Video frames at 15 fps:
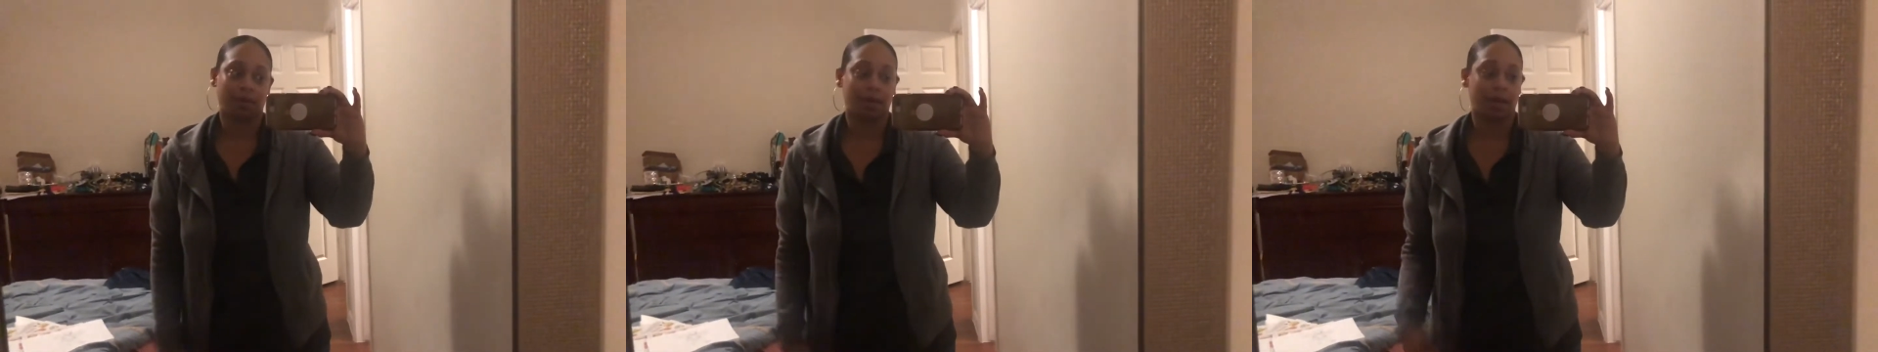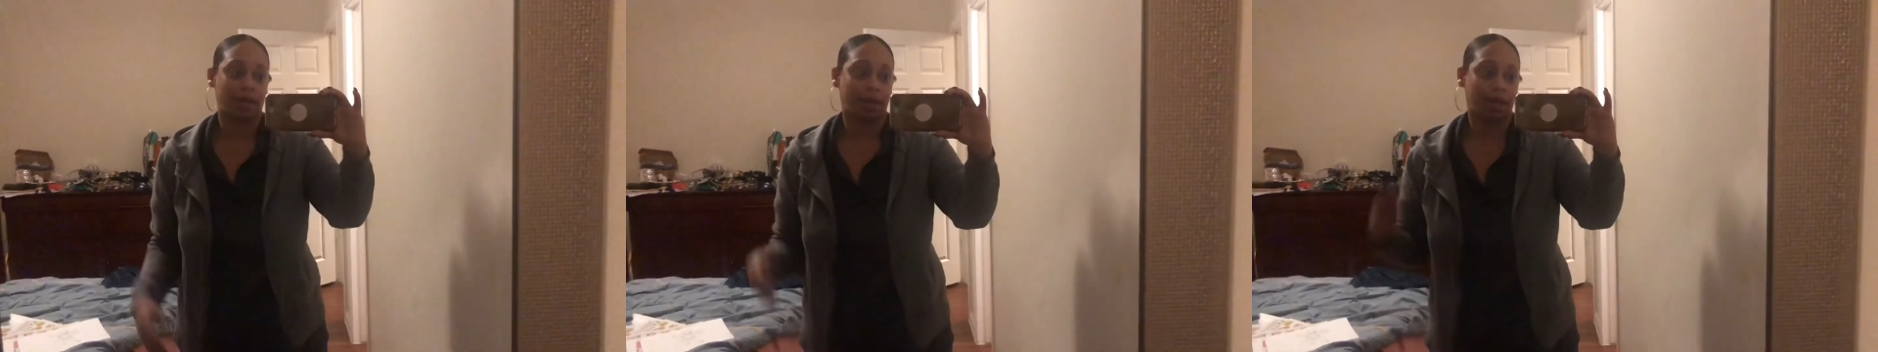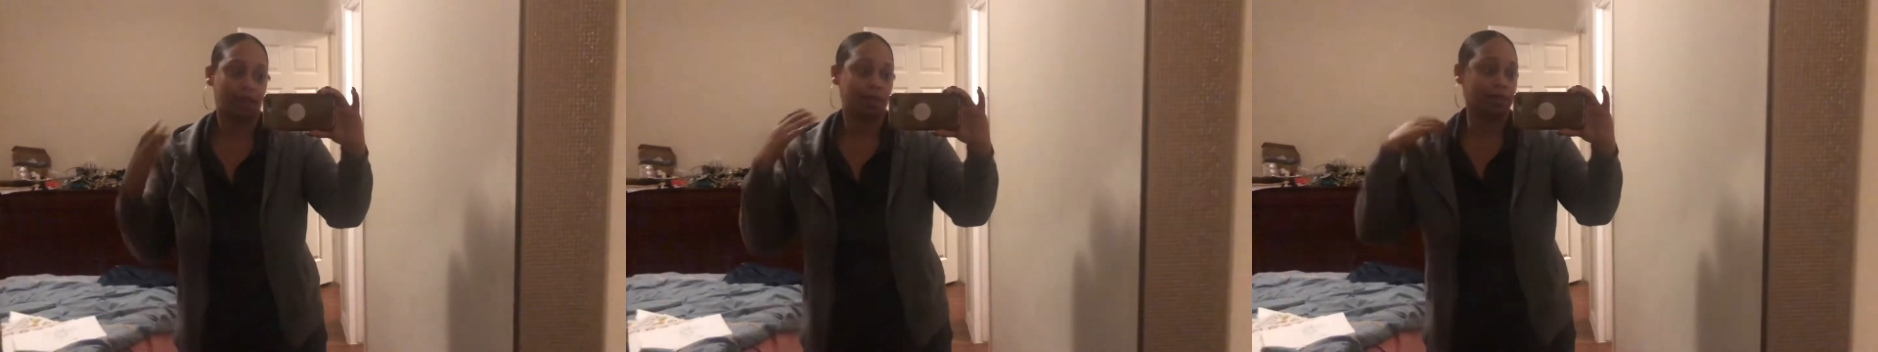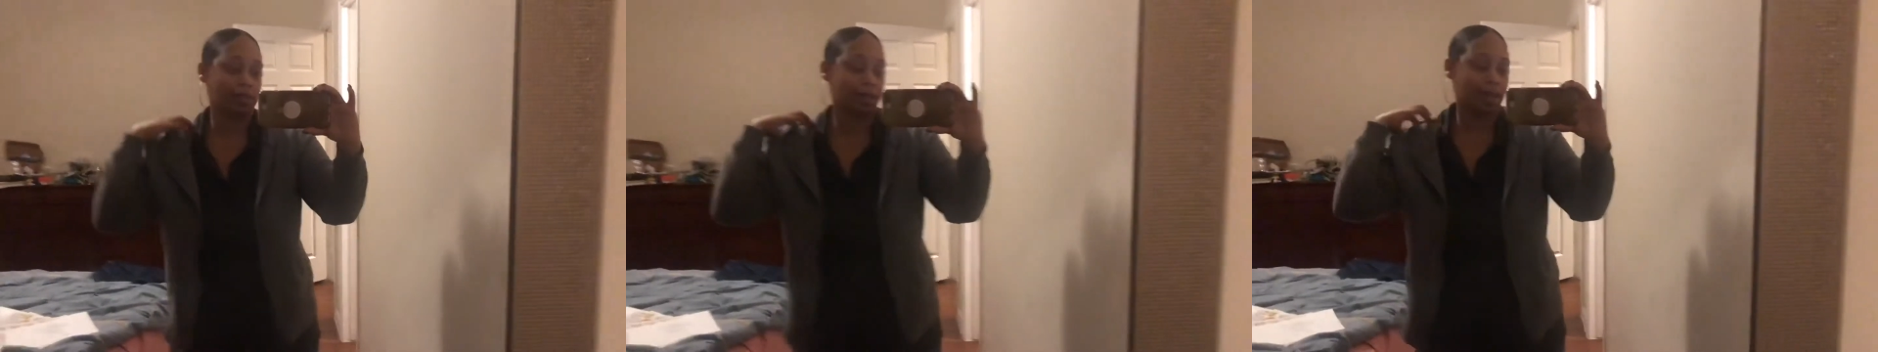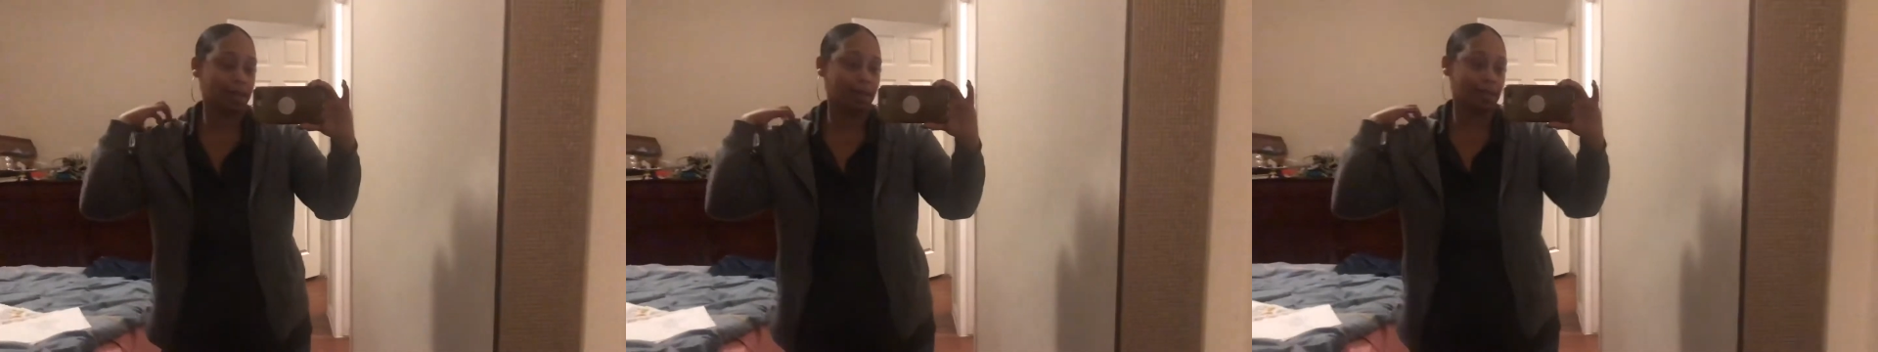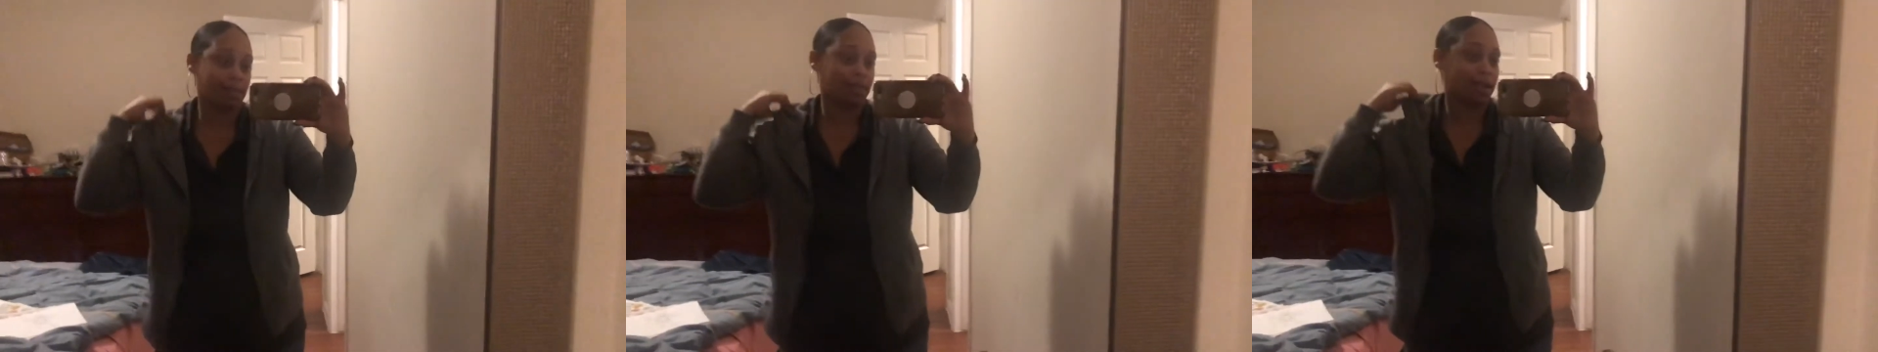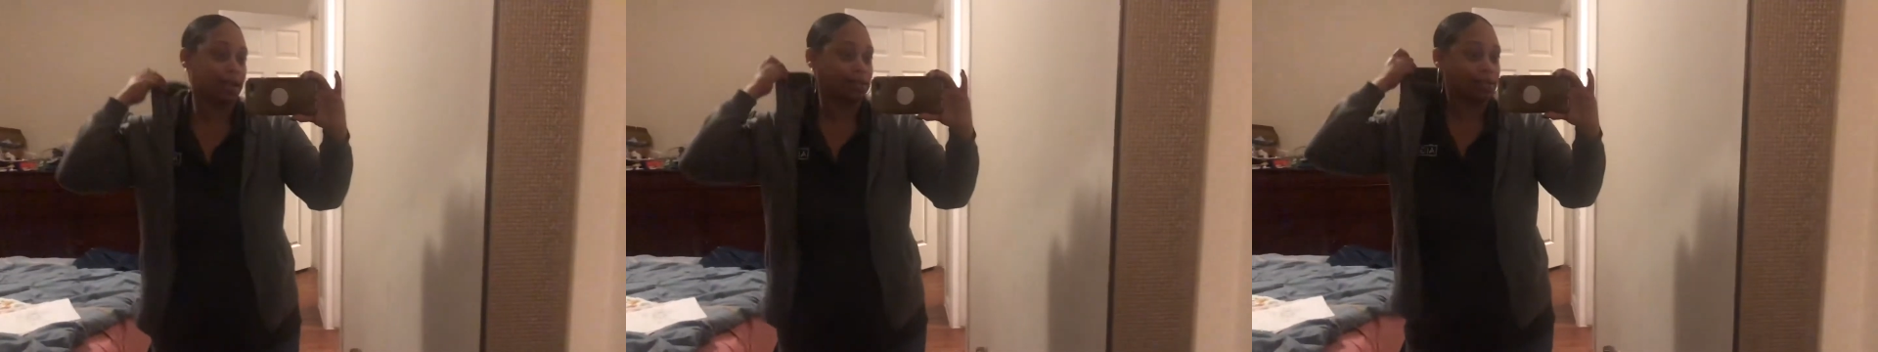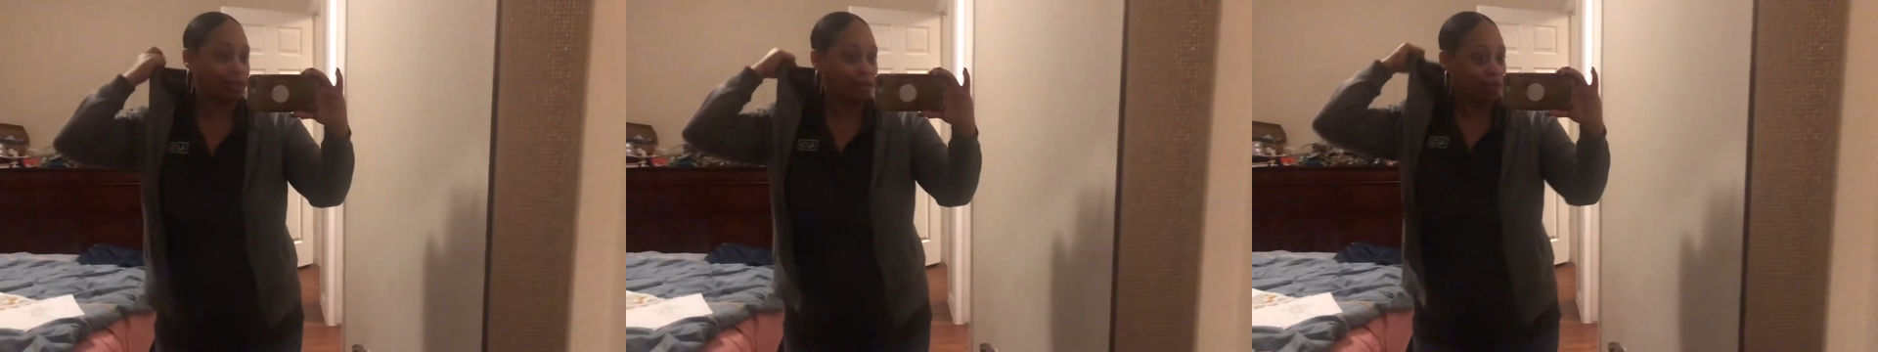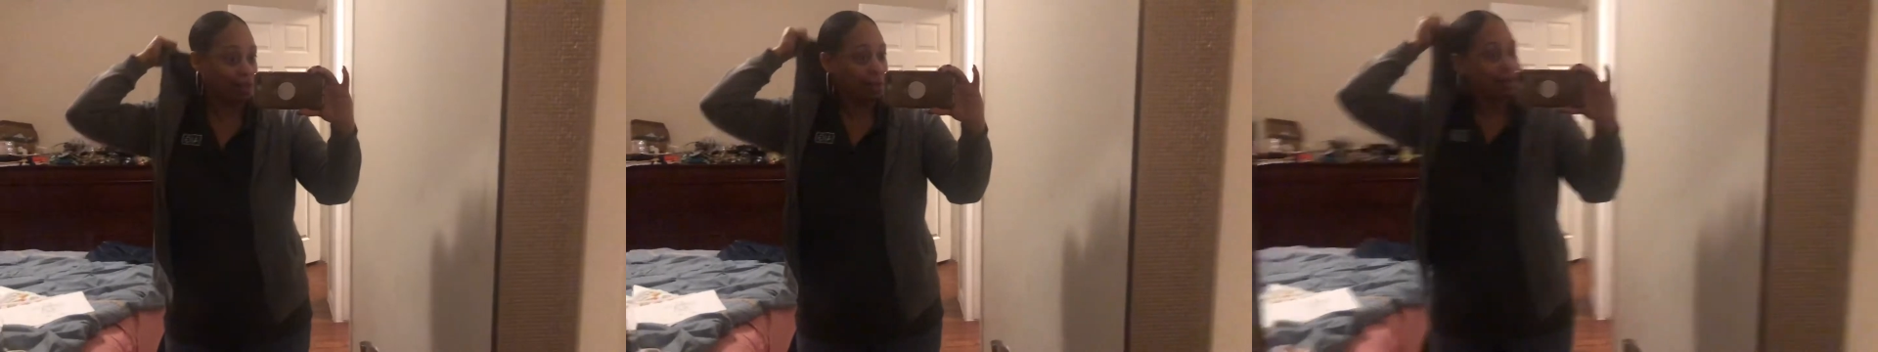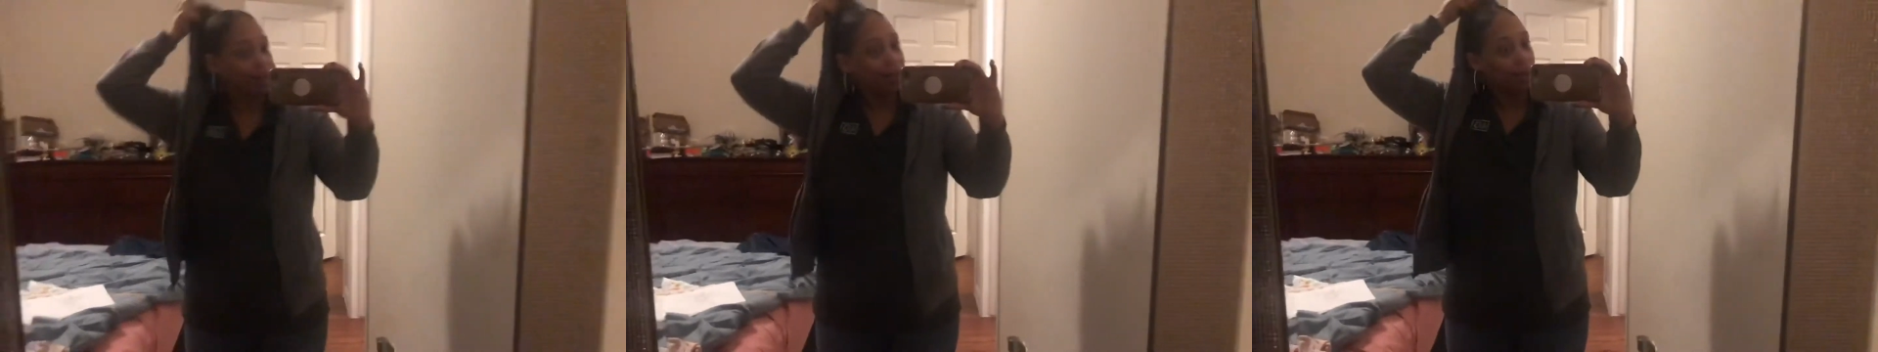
And I like this jacket because it has a hoodie,